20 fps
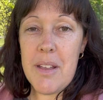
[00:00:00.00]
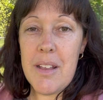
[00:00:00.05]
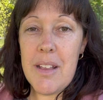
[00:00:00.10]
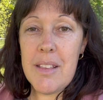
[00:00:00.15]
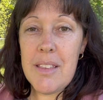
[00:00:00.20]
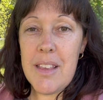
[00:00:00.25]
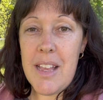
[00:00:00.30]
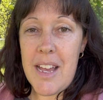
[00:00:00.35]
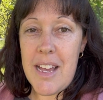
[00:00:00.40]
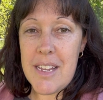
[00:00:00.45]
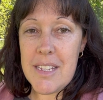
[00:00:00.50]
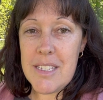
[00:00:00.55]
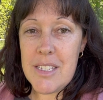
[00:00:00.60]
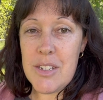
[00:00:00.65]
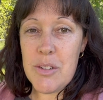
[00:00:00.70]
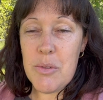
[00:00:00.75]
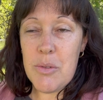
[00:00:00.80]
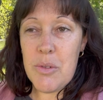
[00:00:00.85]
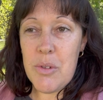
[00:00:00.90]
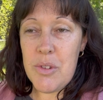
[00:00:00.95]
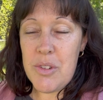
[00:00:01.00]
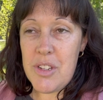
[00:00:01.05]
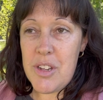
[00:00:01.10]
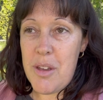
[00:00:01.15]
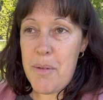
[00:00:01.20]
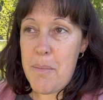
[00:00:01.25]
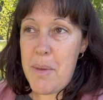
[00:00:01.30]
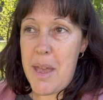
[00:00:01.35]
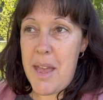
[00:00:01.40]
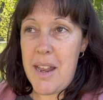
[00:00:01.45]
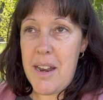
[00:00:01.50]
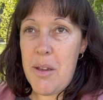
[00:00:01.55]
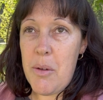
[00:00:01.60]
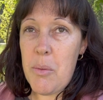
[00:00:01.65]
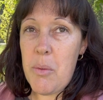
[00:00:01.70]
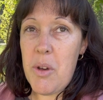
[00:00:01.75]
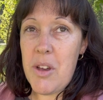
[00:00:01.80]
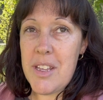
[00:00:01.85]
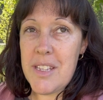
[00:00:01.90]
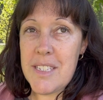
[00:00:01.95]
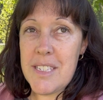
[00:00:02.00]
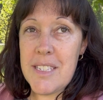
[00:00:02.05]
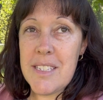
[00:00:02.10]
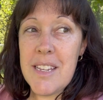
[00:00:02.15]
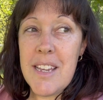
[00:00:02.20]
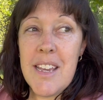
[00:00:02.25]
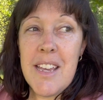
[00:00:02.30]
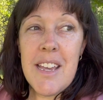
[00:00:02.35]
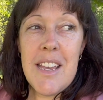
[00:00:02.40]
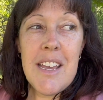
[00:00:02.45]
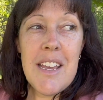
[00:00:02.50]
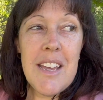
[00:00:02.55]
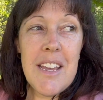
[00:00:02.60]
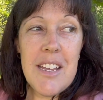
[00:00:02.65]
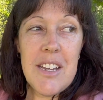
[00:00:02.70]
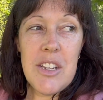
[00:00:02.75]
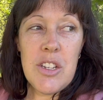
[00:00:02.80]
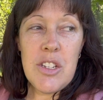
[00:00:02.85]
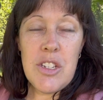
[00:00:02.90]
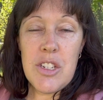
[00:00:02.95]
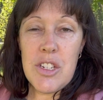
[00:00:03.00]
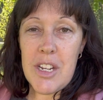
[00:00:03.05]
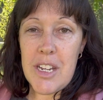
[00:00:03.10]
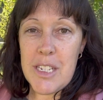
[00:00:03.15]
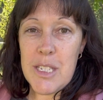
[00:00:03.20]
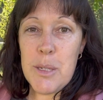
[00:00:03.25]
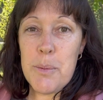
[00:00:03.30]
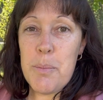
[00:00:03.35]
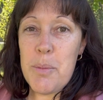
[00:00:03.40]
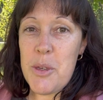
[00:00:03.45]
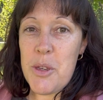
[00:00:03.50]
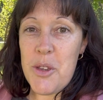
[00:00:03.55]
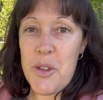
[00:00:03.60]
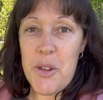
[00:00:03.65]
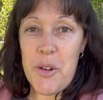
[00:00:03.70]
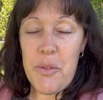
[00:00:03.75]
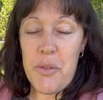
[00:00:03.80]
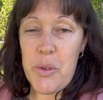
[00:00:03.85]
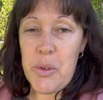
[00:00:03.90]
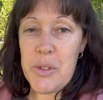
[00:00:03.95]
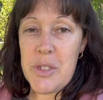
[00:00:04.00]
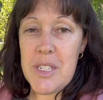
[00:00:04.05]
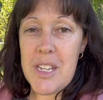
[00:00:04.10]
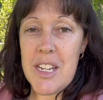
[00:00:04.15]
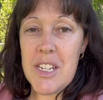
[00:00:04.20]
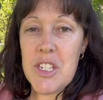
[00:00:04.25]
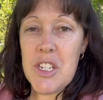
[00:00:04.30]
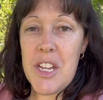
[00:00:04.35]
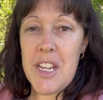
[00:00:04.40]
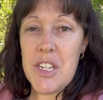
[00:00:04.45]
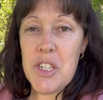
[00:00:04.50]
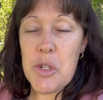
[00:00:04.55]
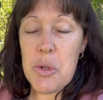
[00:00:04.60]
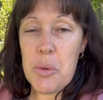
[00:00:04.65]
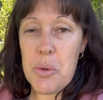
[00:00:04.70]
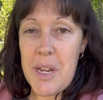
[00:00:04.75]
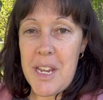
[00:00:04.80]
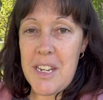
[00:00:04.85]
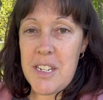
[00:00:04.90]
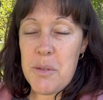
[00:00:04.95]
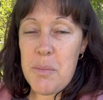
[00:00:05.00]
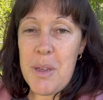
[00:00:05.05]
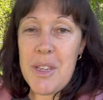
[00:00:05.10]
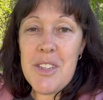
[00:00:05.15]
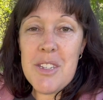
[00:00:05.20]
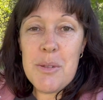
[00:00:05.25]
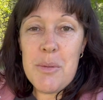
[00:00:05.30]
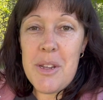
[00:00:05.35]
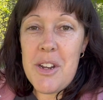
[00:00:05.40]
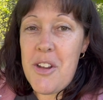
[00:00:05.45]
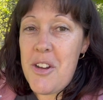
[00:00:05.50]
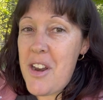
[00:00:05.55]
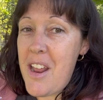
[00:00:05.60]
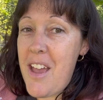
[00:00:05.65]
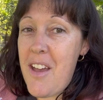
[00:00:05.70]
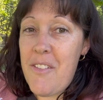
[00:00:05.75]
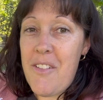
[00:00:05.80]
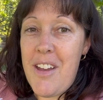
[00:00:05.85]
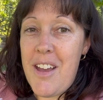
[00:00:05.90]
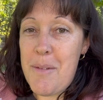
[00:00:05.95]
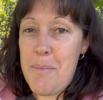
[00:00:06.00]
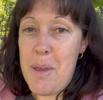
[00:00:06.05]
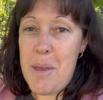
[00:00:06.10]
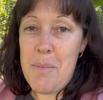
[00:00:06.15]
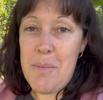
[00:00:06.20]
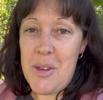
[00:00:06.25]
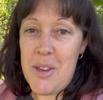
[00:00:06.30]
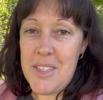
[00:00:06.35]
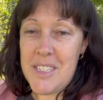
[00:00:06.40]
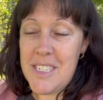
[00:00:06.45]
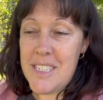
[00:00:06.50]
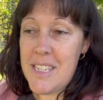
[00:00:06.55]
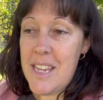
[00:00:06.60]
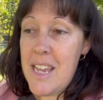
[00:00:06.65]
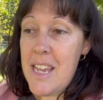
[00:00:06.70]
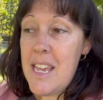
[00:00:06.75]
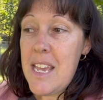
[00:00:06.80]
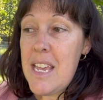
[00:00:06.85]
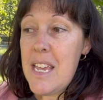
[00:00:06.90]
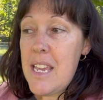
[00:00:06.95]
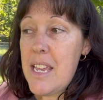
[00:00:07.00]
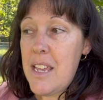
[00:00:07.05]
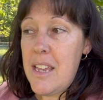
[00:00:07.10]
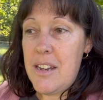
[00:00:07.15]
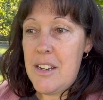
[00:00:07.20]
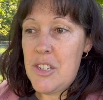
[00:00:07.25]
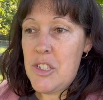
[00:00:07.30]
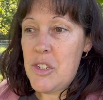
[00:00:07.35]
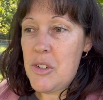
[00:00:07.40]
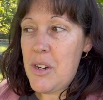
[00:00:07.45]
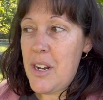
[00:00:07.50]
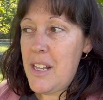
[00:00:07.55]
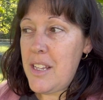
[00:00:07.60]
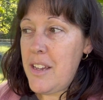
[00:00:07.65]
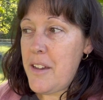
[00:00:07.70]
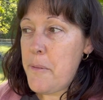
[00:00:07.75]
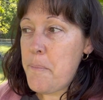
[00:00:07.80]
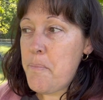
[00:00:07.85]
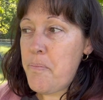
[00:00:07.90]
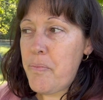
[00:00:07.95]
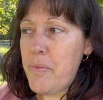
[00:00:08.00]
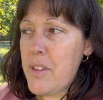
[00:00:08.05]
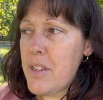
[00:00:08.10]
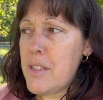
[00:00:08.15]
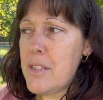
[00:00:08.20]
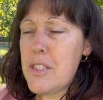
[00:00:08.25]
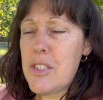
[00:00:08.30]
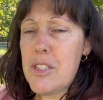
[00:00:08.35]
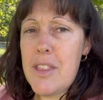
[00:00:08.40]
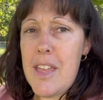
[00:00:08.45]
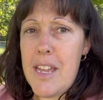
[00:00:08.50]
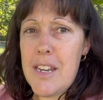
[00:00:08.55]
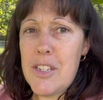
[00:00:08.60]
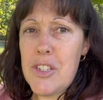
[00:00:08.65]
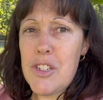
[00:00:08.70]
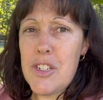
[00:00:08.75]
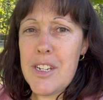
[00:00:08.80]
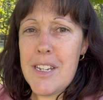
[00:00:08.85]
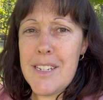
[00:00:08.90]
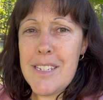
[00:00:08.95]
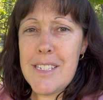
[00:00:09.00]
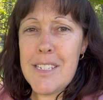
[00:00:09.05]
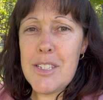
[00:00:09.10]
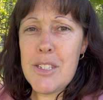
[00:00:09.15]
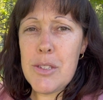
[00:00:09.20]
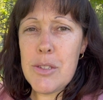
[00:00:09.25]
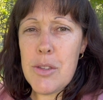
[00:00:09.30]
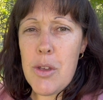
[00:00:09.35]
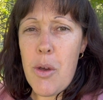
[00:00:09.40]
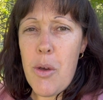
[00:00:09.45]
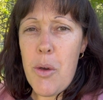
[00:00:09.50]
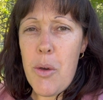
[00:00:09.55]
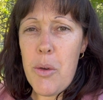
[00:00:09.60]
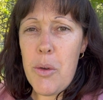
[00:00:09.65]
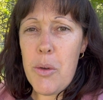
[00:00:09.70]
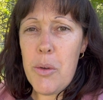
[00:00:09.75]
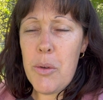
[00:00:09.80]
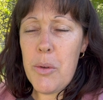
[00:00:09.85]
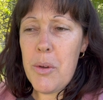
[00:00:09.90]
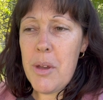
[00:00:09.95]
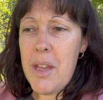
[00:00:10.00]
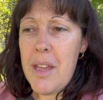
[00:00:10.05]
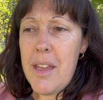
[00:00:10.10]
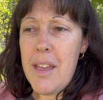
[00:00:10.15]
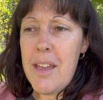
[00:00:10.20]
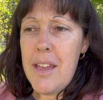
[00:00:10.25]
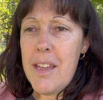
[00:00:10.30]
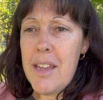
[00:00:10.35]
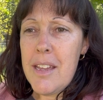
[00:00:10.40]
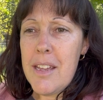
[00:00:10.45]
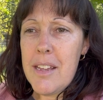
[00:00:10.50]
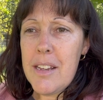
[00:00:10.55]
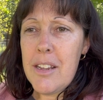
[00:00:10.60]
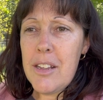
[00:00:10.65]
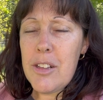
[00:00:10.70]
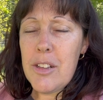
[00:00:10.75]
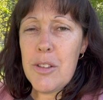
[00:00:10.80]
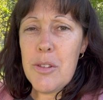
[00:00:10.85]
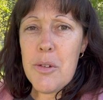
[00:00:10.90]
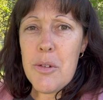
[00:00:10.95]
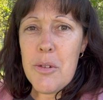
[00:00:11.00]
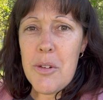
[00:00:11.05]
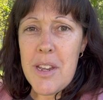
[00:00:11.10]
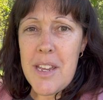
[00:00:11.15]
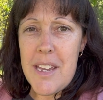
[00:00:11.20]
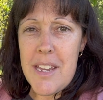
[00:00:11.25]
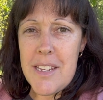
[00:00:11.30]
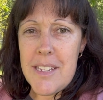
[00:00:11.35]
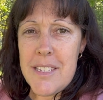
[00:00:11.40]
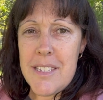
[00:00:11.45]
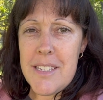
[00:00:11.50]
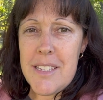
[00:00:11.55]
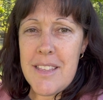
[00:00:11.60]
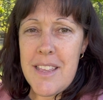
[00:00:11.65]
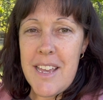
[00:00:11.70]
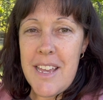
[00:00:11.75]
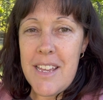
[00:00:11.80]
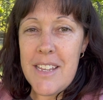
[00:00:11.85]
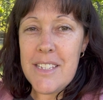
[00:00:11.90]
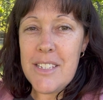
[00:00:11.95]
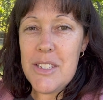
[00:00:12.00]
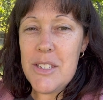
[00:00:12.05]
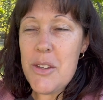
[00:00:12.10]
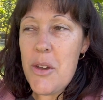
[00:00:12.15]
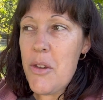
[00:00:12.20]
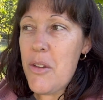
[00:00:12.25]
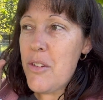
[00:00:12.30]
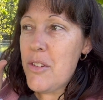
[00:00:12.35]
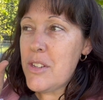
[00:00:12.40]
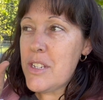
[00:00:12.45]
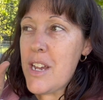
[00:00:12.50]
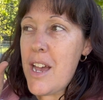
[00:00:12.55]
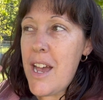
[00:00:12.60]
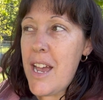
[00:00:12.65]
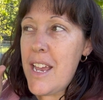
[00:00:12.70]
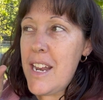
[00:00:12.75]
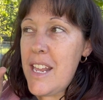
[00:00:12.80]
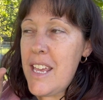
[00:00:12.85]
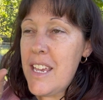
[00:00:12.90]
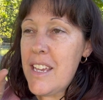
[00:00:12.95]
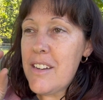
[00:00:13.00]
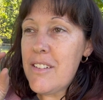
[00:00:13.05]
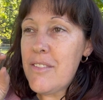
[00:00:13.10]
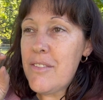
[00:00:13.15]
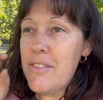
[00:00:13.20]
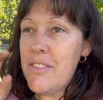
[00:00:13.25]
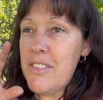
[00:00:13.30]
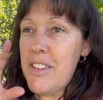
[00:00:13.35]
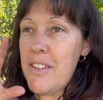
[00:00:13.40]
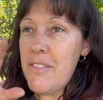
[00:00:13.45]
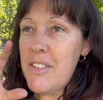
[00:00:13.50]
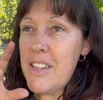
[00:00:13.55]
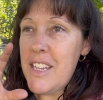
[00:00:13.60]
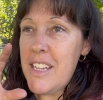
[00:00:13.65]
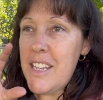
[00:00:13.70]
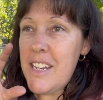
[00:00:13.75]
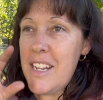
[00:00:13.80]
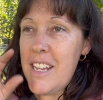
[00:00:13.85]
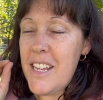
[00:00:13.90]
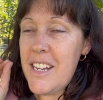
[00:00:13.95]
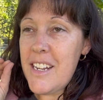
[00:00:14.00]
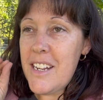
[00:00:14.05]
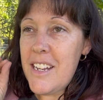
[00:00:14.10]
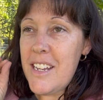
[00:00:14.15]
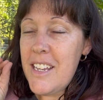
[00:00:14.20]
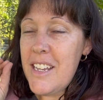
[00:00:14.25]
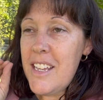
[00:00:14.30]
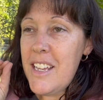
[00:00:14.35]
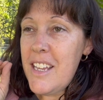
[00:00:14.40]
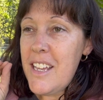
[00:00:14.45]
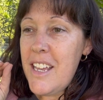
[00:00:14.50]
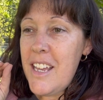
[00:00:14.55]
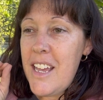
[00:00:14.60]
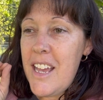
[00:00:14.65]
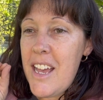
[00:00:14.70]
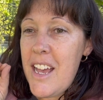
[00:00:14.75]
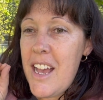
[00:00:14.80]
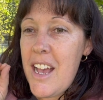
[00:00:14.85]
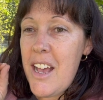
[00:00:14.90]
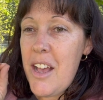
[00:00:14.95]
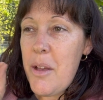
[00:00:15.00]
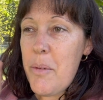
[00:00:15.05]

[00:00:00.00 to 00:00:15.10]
last autumn and it was just beautiful, such a treat, because we don't have hummingbirds in Australia. They're just so glorious. They're so tiny and vivid and I